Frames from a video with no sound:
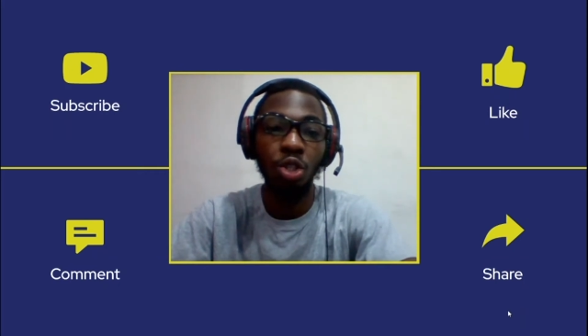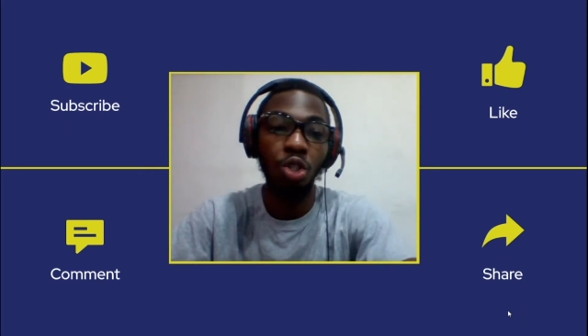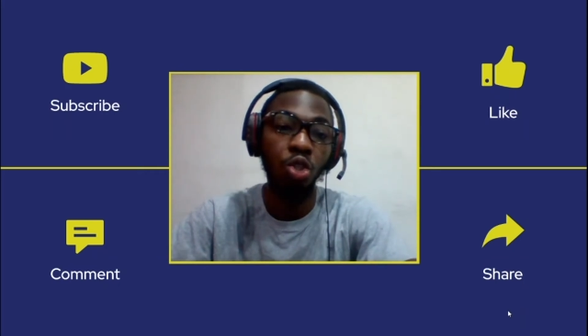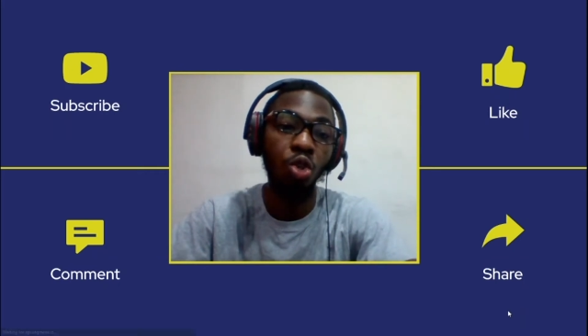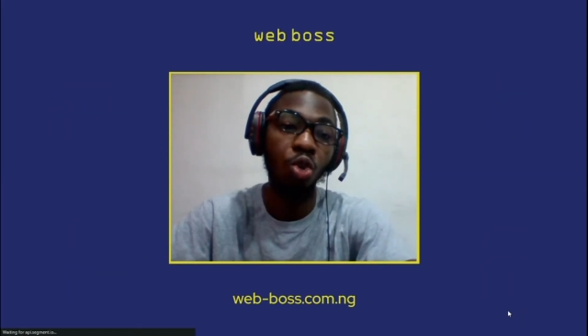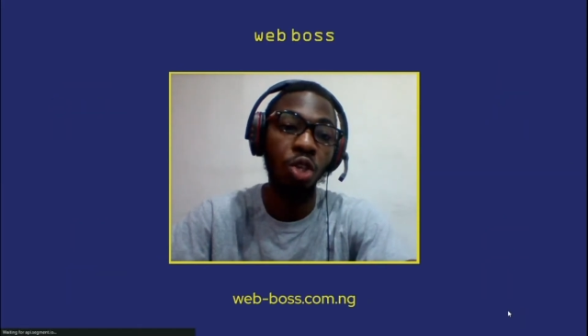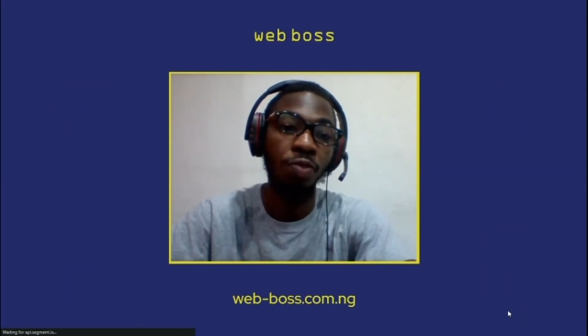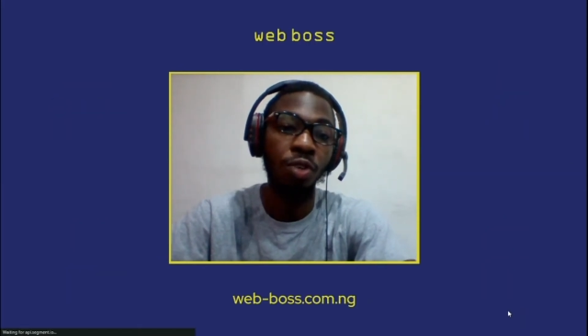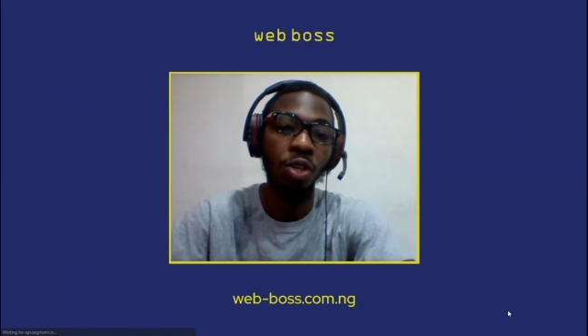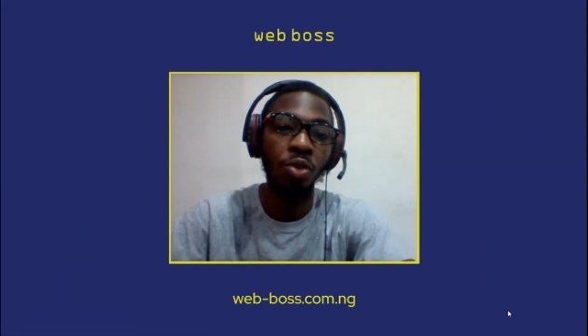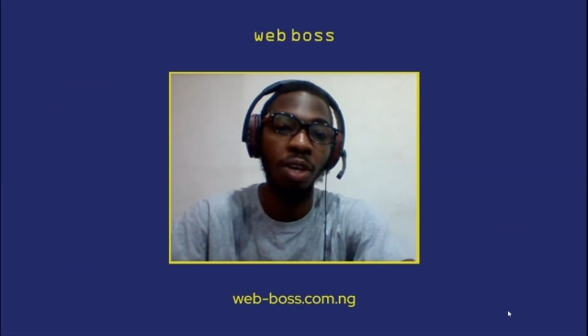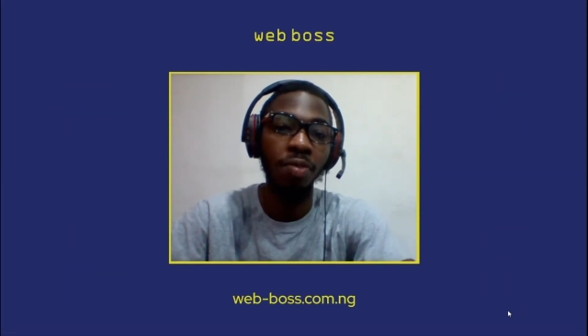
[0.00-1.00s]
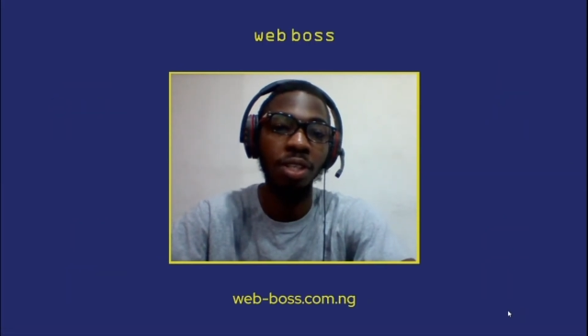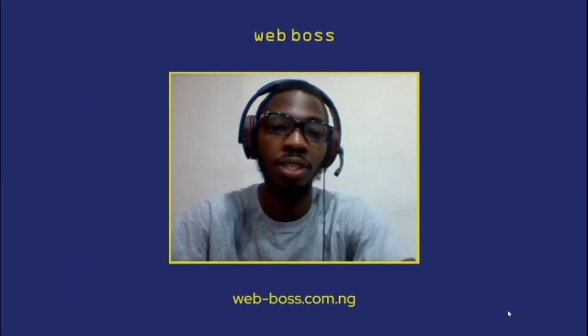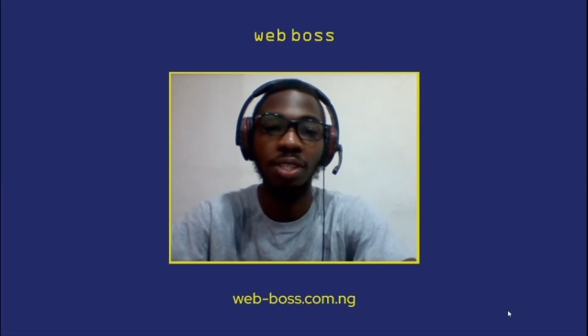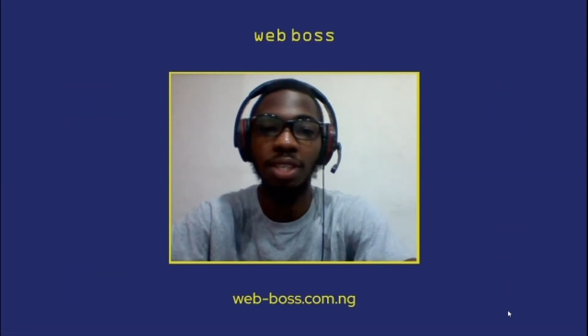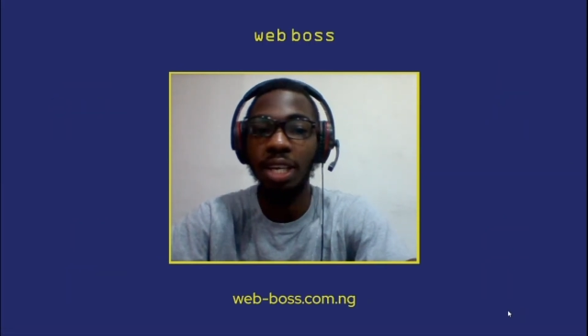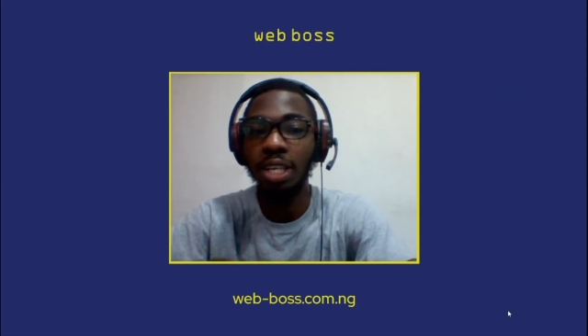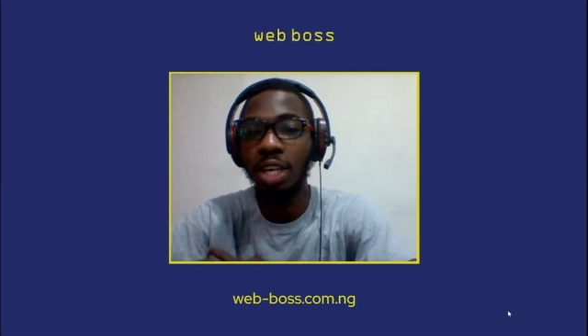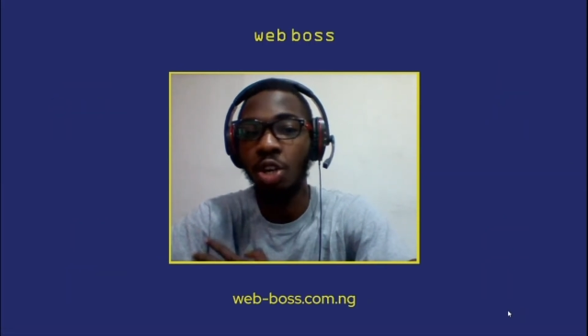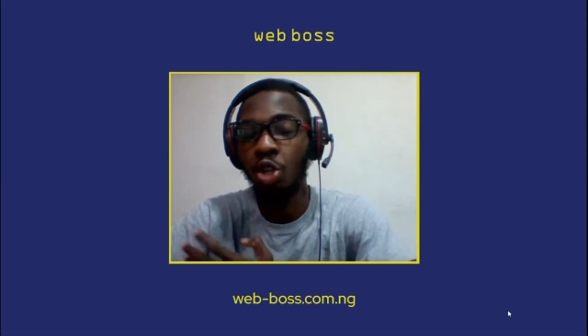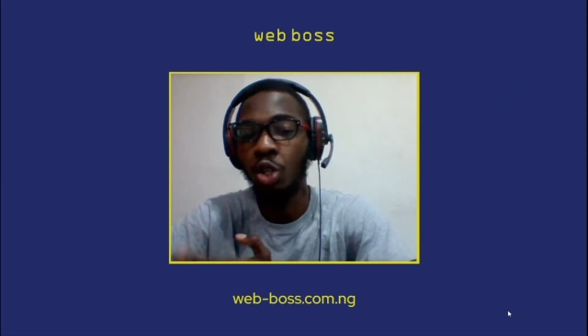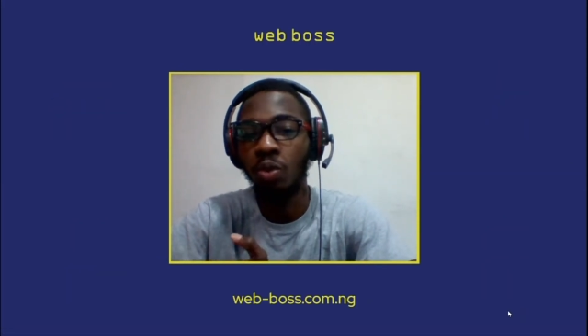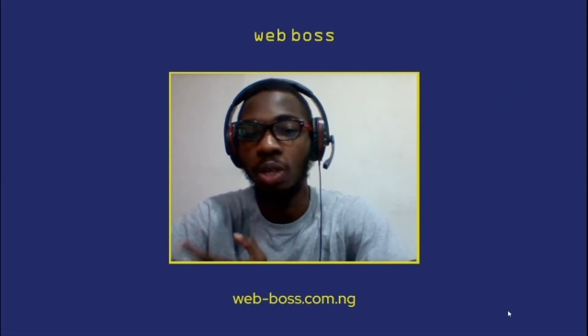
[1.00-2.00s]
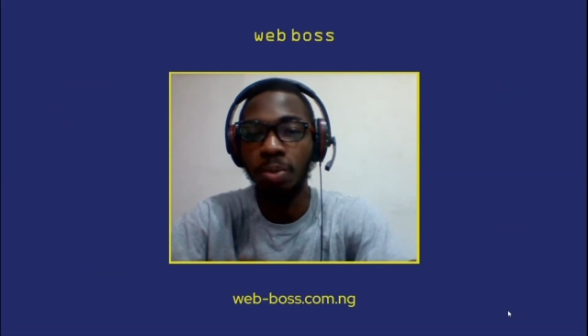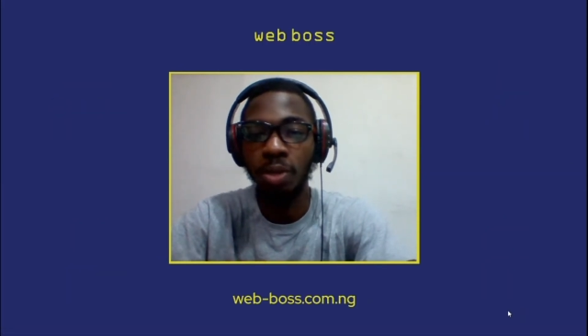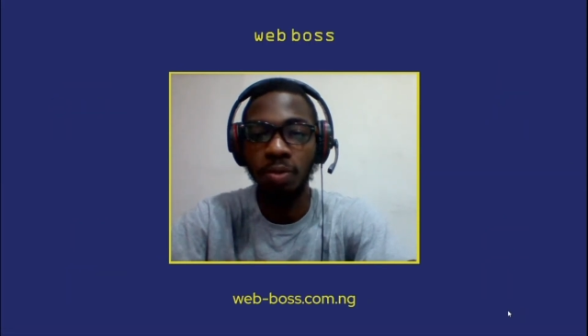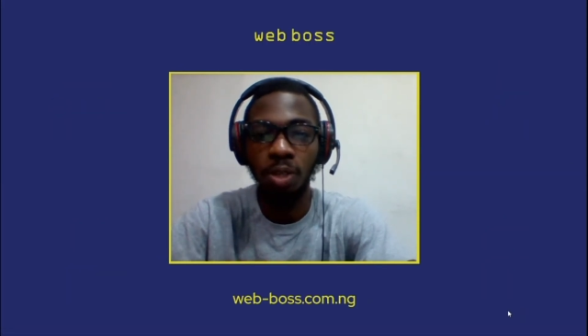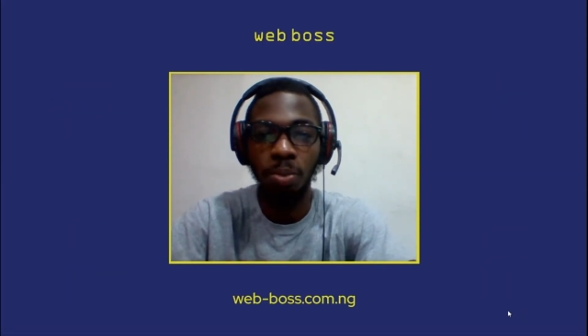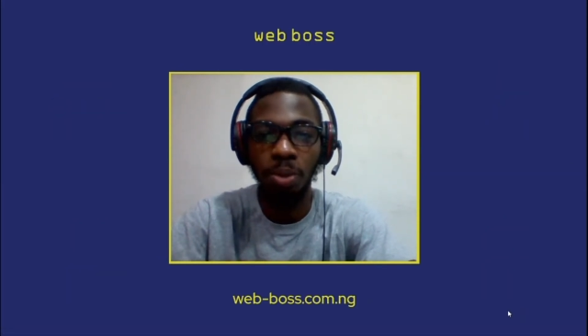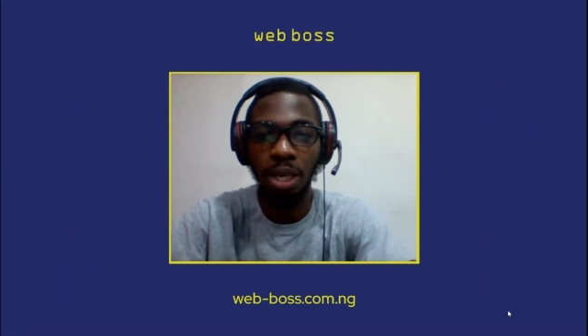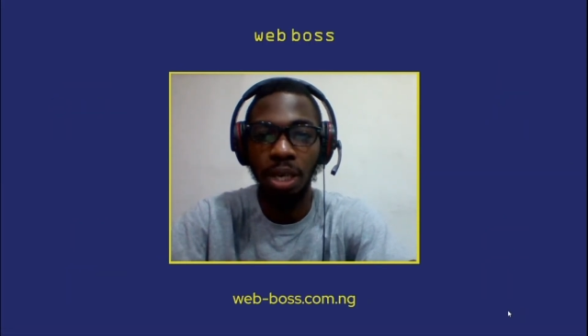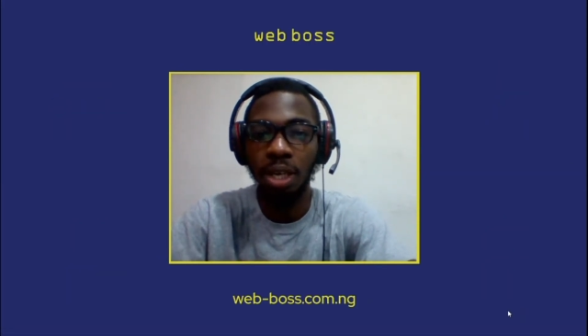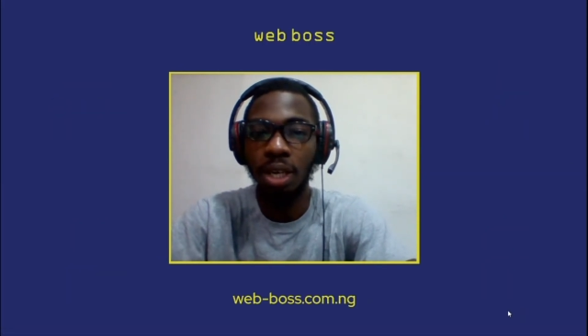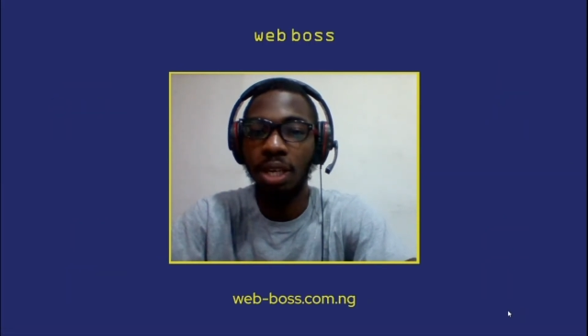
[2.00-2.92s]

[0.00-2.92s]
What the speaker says: So if you're a graphic designer or you're a web developer,